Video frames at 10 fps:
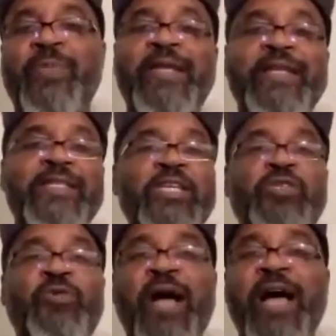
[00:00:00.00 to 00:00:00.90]
Man, this T
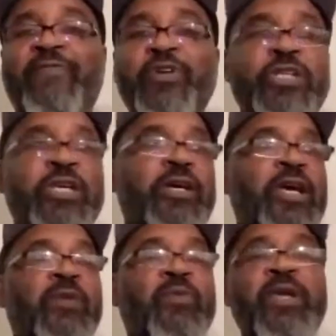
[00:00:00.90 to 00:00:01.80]
Squire first year,
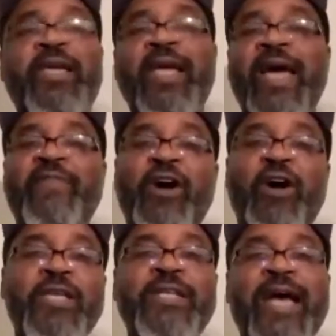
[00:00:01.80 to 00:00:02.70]
we can't have
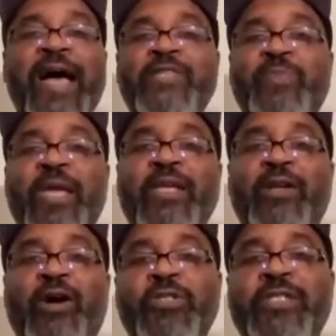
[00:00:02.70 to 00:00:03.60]
all his guys
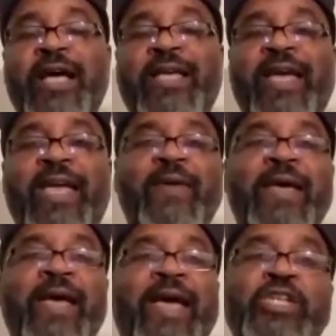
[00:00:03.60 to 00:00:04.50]
making the All-Star game,
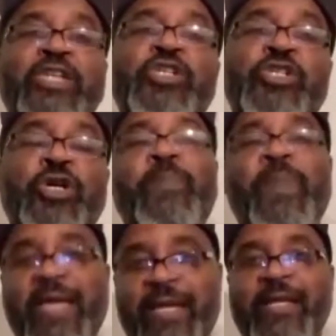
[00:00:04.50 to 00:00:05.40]
and he should have
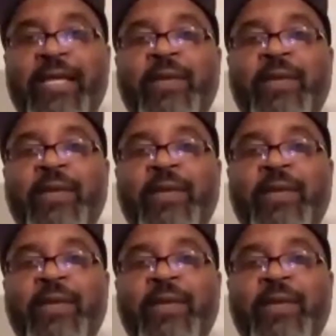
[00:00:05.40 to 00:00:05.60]
made it.